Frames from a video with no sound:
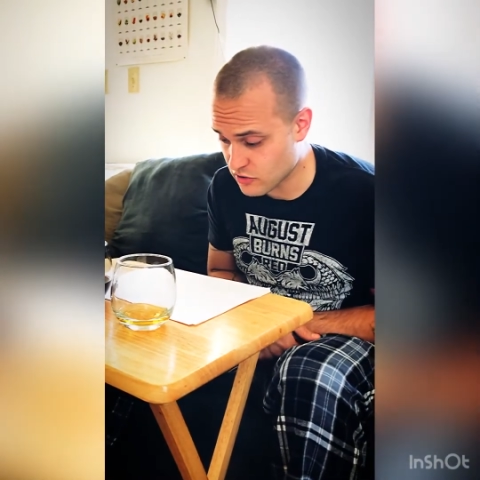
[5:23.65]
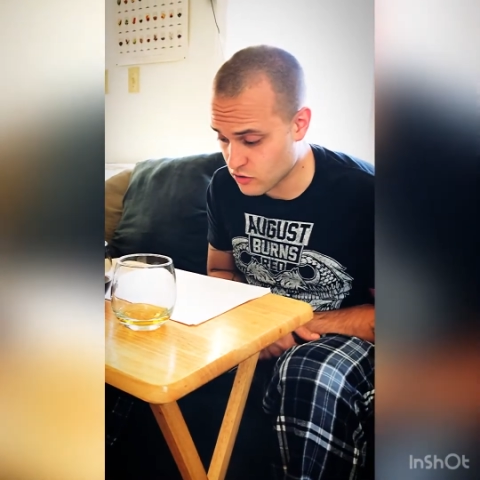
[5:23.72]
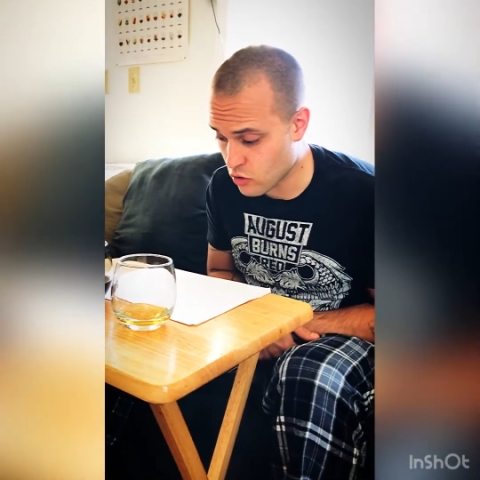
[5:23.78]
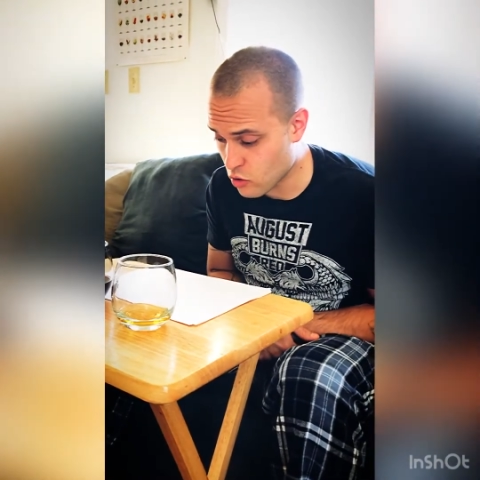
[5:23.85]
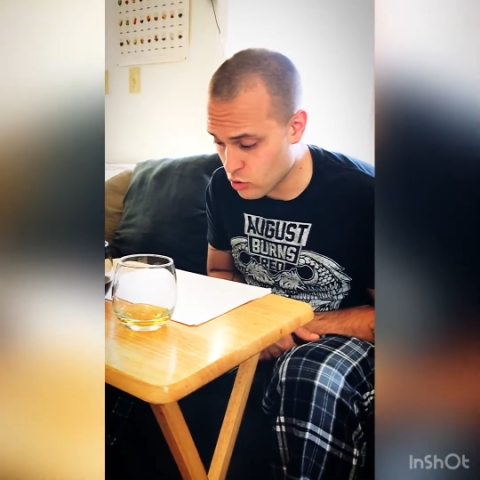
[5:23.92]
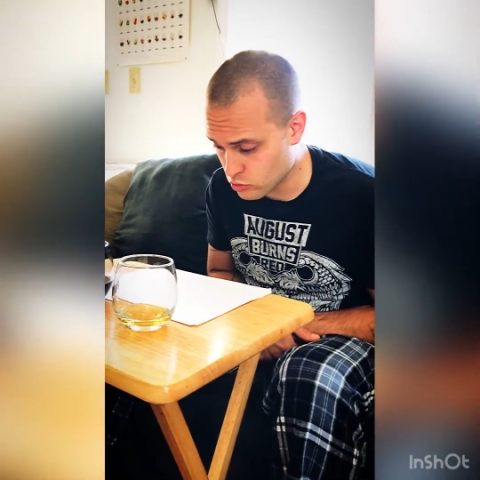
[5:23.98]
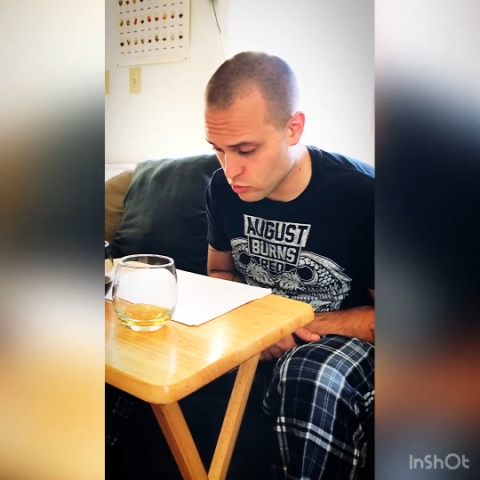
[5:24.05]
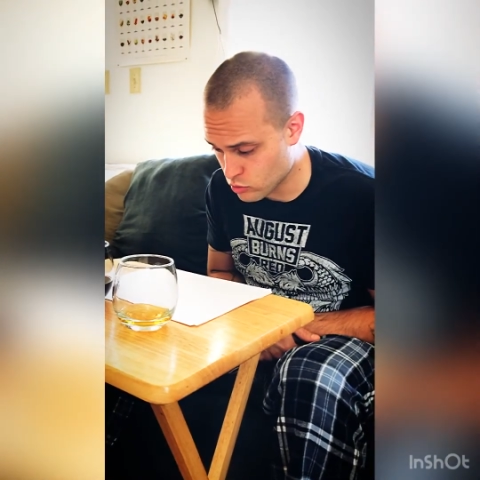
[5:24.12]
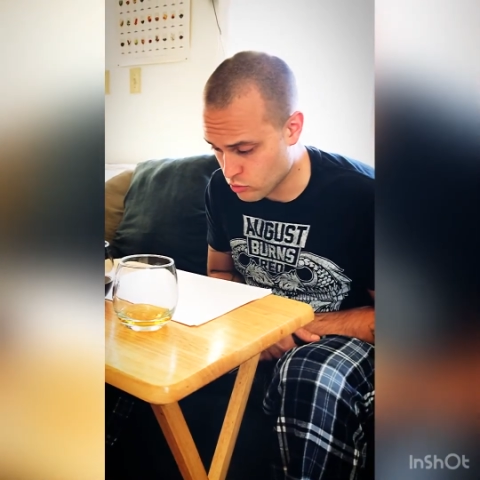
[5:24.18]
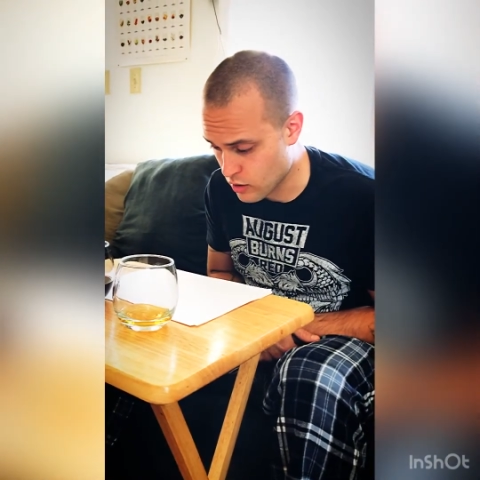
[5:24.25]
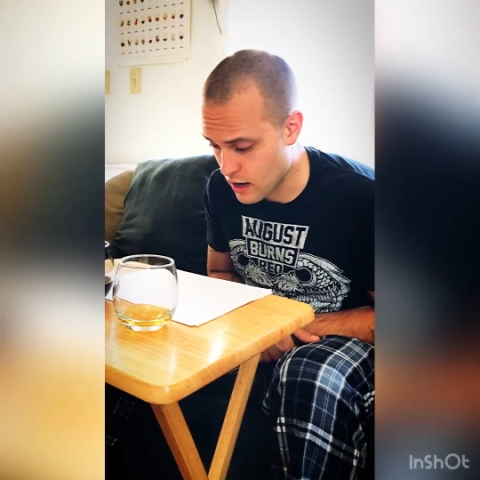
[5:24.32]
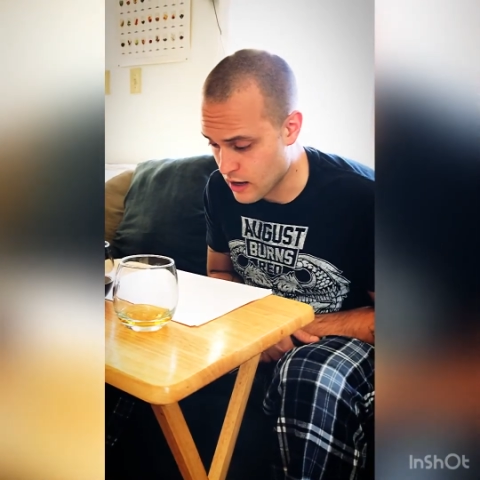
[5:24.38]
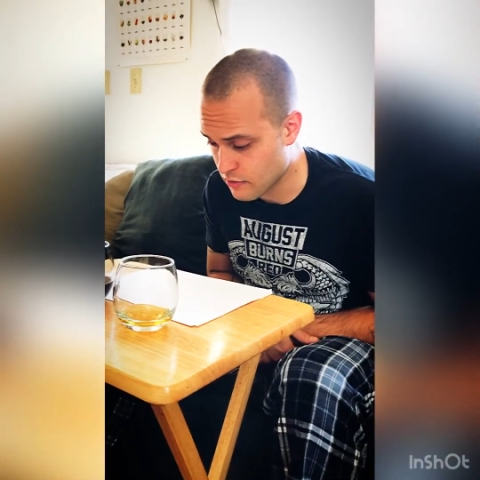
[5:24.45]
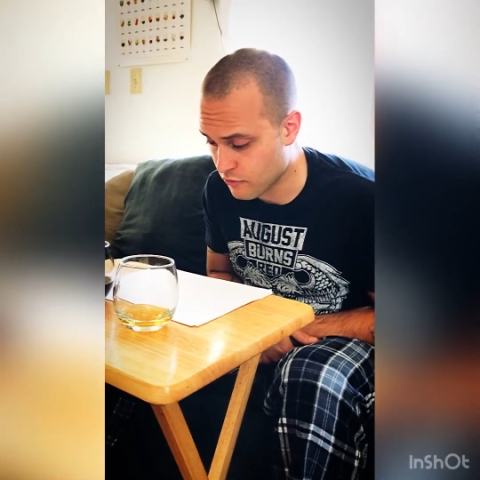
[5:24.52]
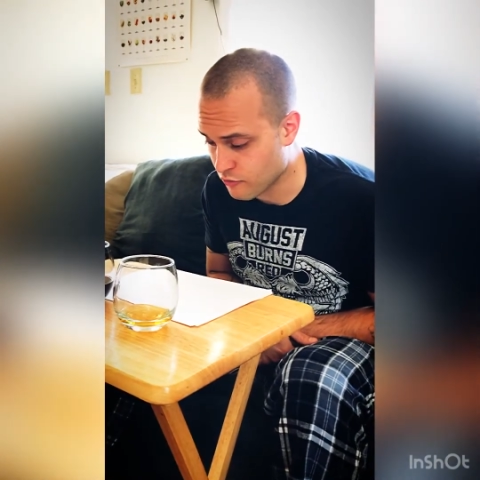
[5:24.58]
old
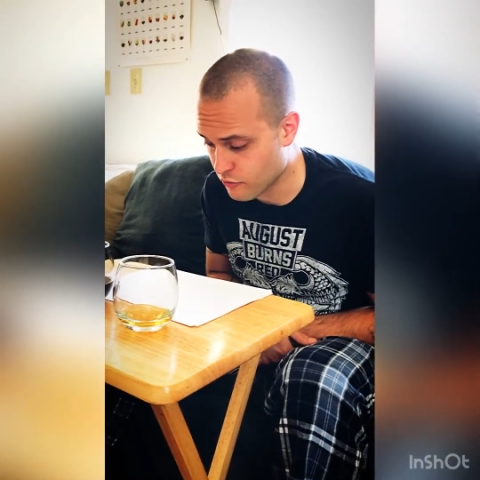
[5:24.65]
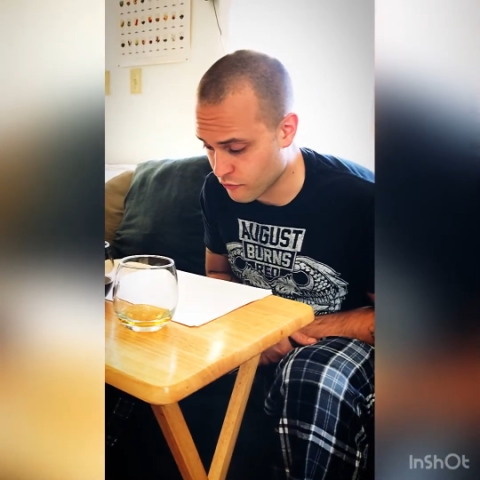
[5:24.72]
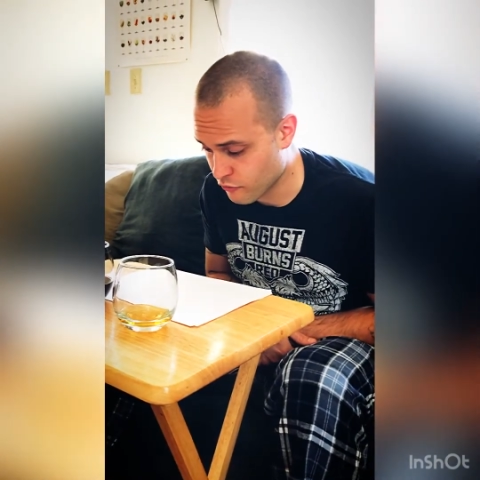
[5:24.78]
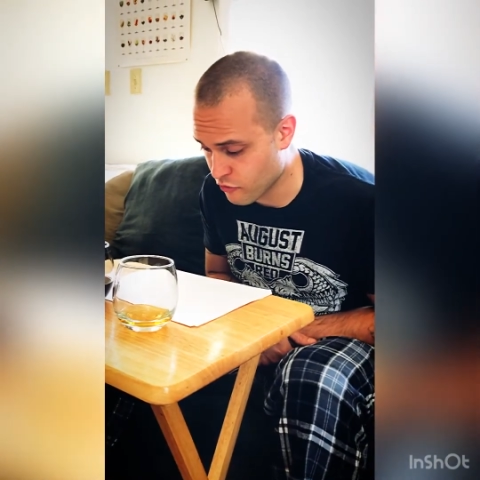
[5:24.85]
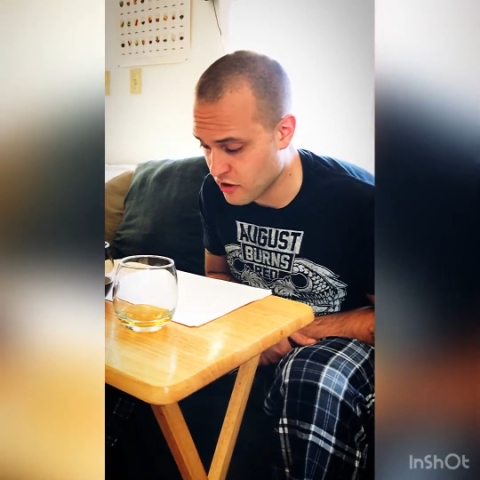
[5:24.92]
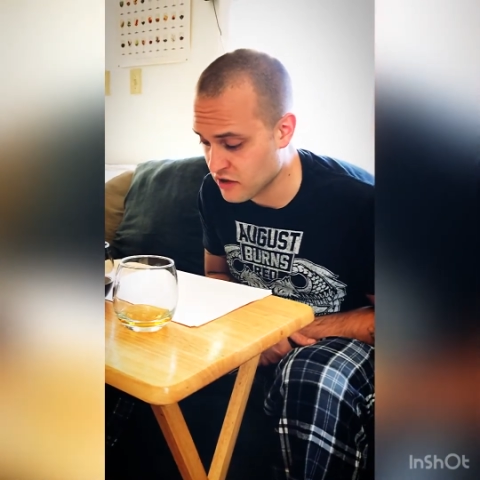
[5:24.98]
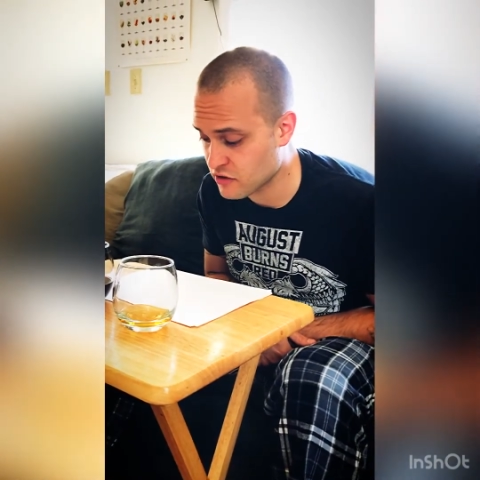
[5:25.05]
wine from France,